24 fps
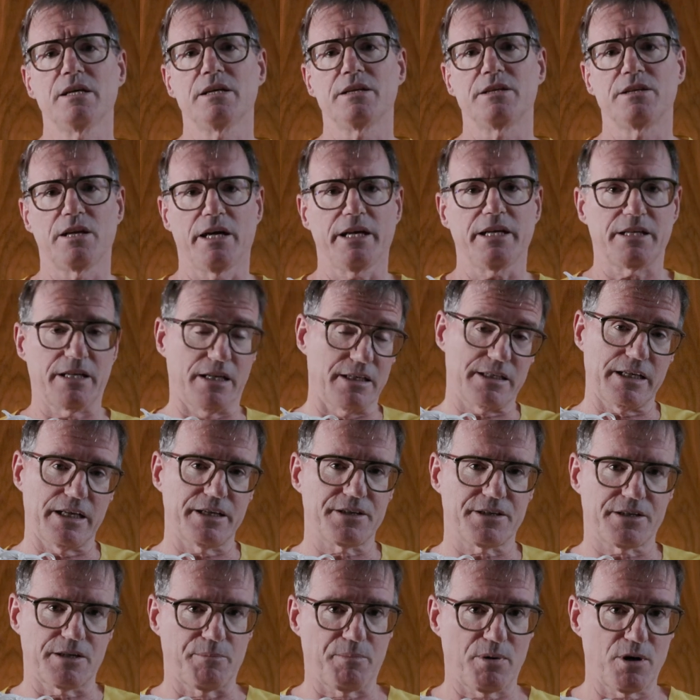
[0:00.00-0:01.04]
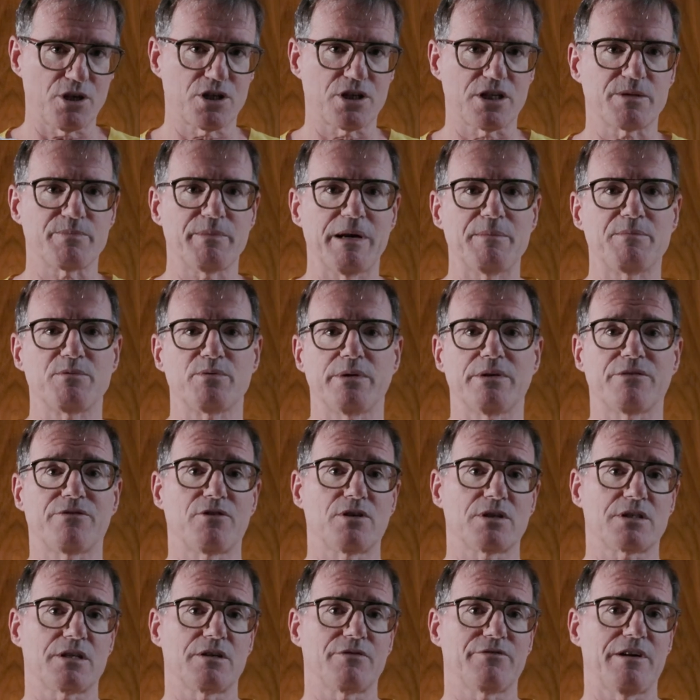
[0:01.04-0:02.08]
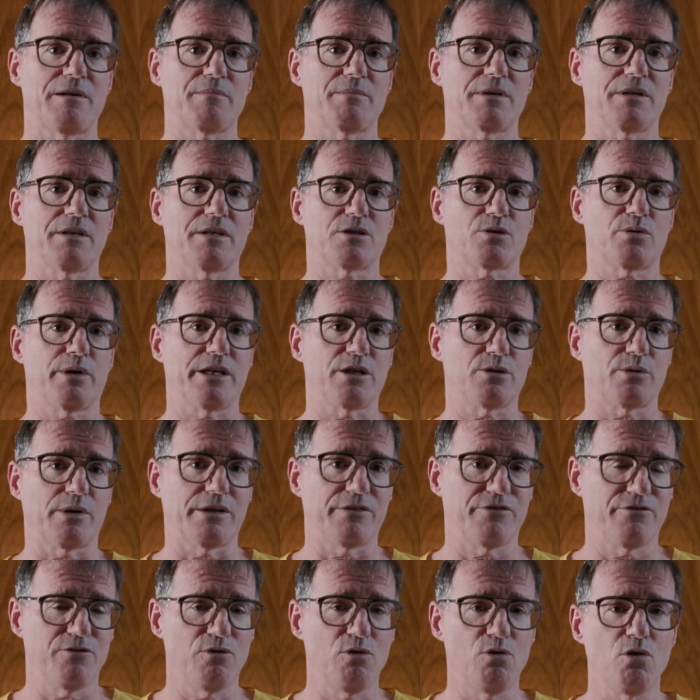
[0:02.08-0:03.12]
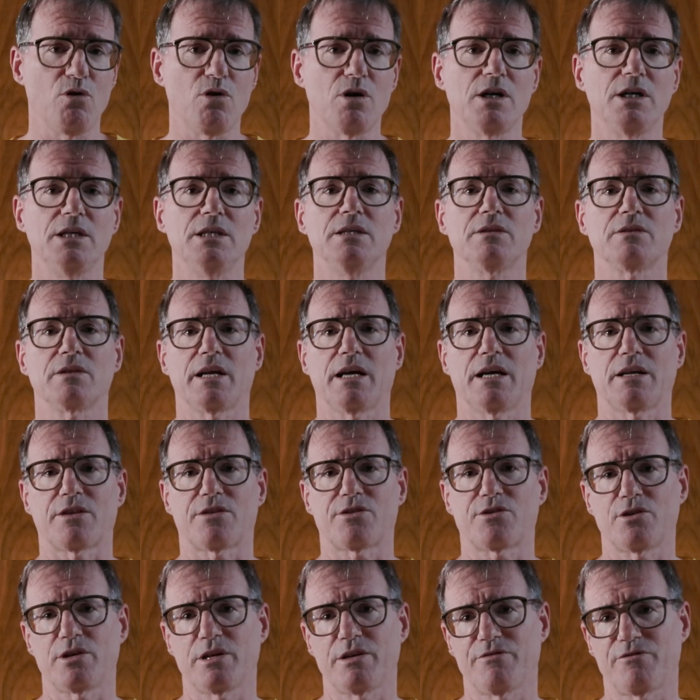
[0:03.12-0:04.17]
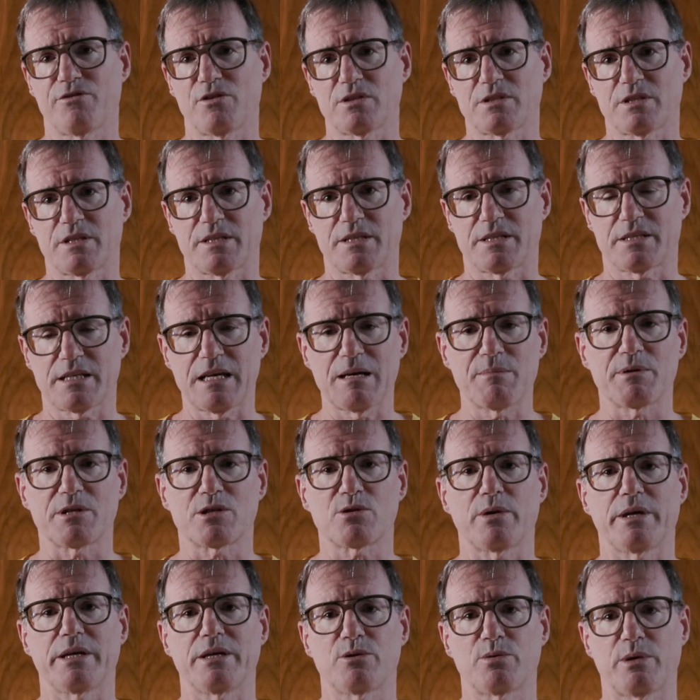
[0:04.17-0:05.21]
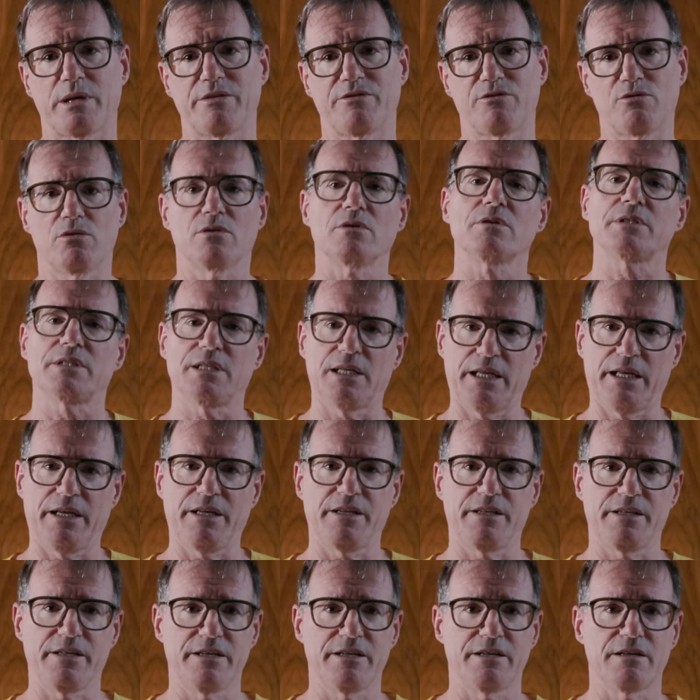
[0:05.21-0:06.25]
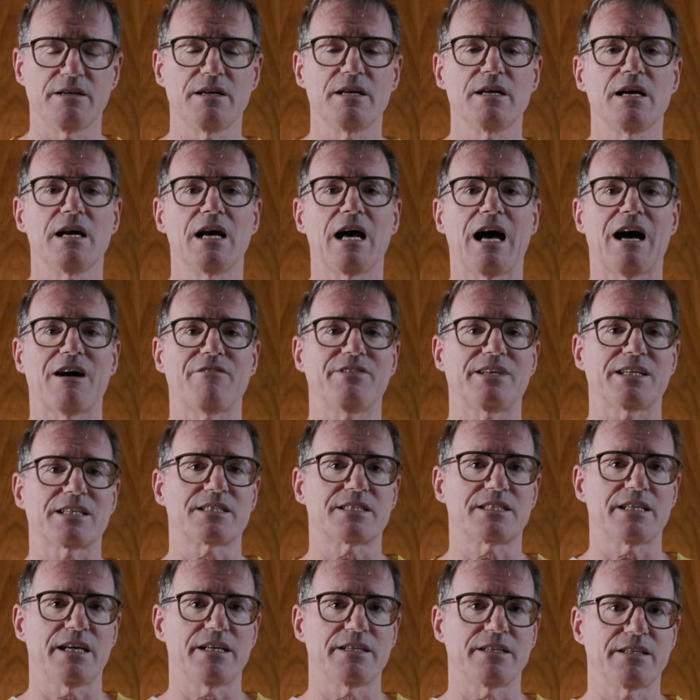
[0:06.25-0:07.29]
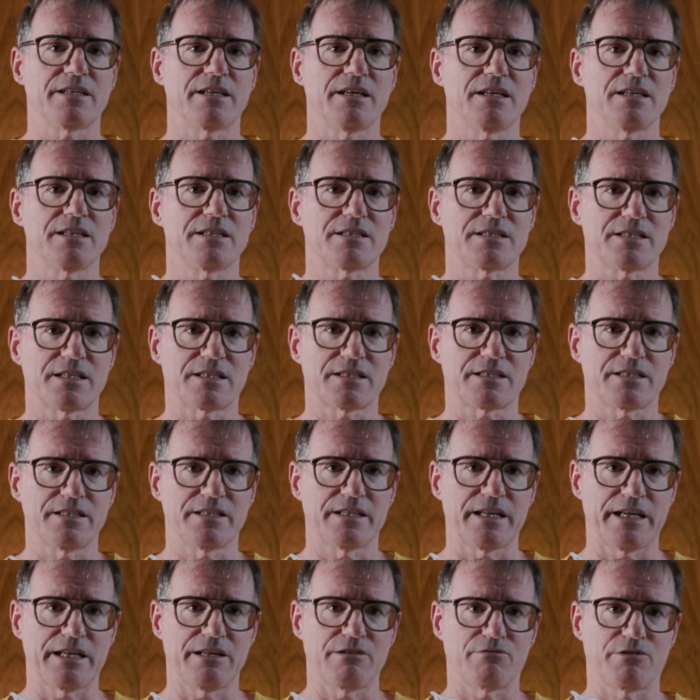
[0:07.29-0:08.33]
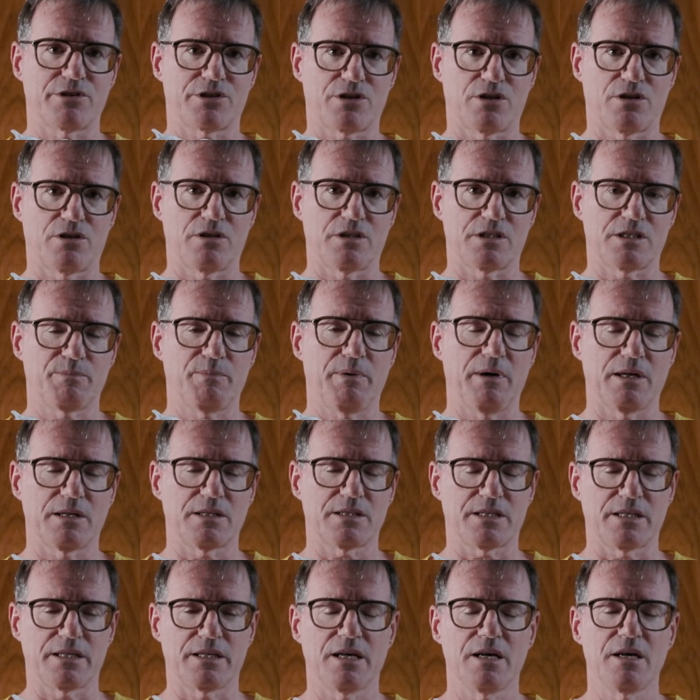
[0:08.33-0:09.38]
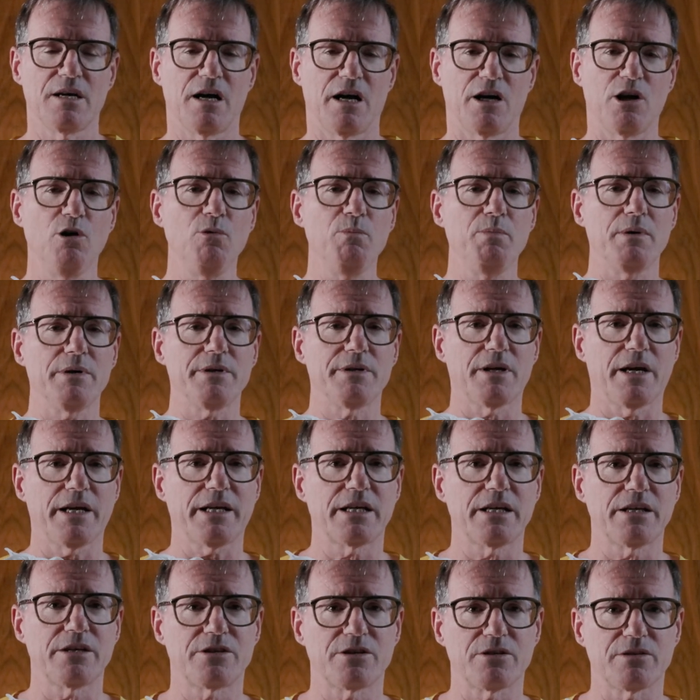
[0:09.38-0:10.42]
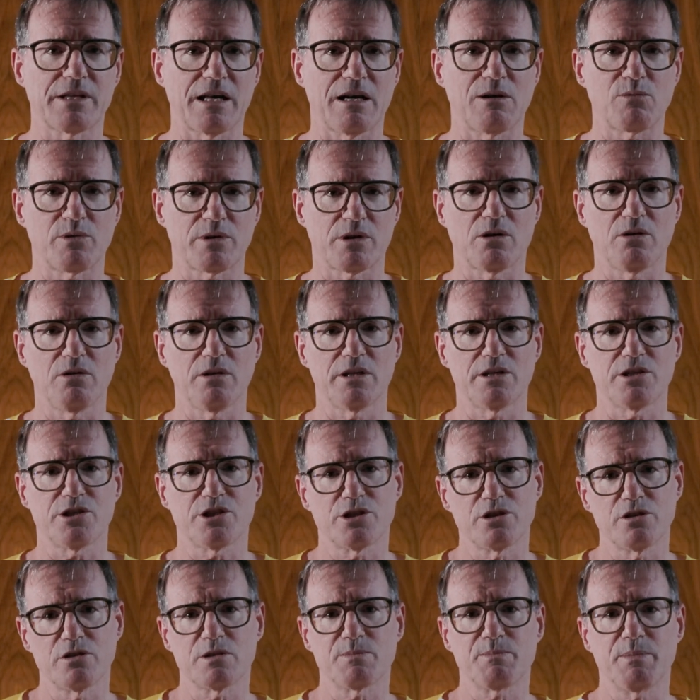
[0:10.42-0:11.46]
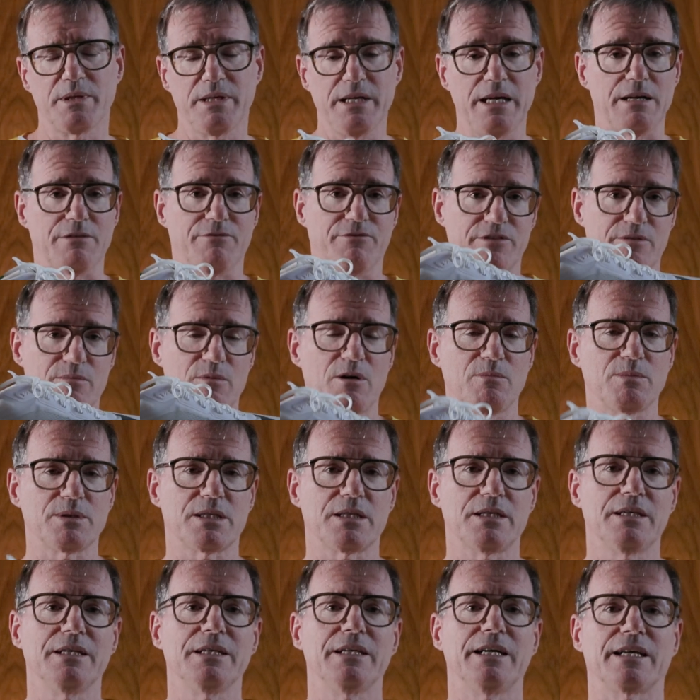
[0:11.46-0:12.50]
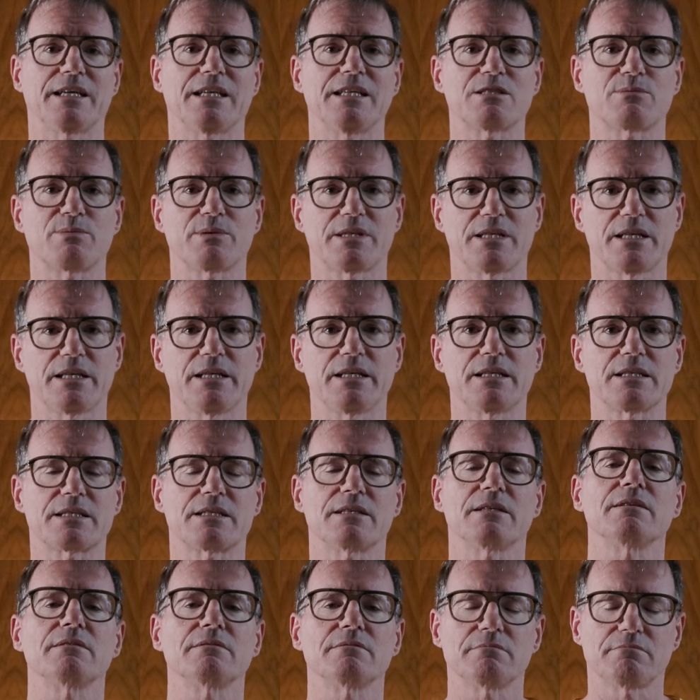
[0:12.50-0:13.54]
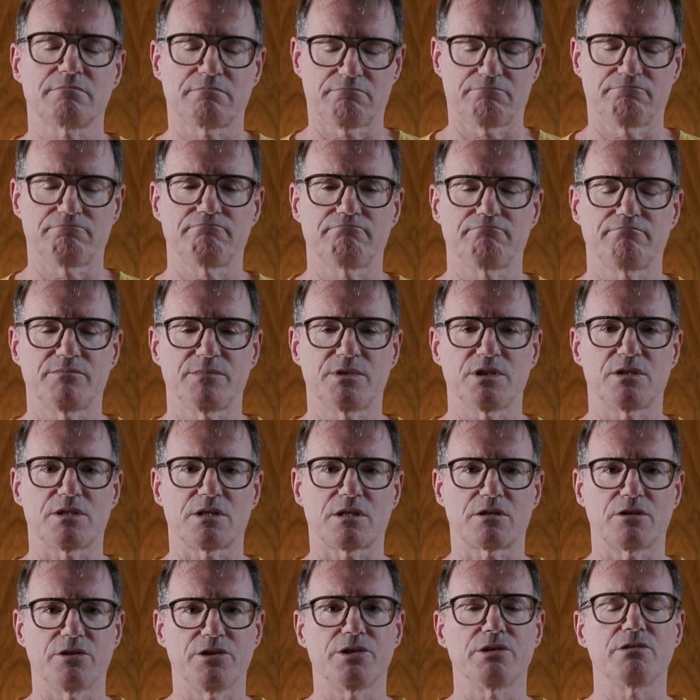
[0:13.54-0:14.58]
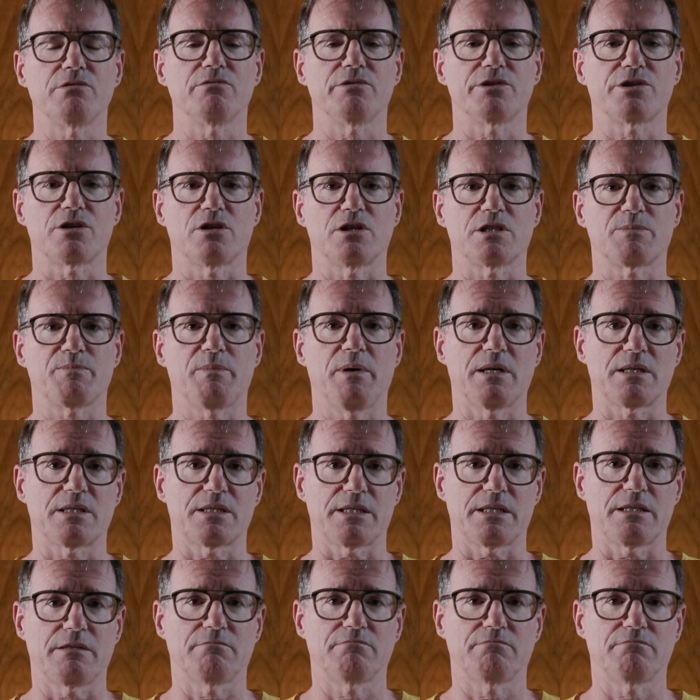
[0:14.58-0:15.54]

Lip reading: Nike. They said the purchase made between 1st of November 2024 and 31st of December 2024 till the end of the year have an extended 60-day returns policy. I hope Nike do that with all their shoes, but yeah, for the moment, at least with these, there's a good returns policy.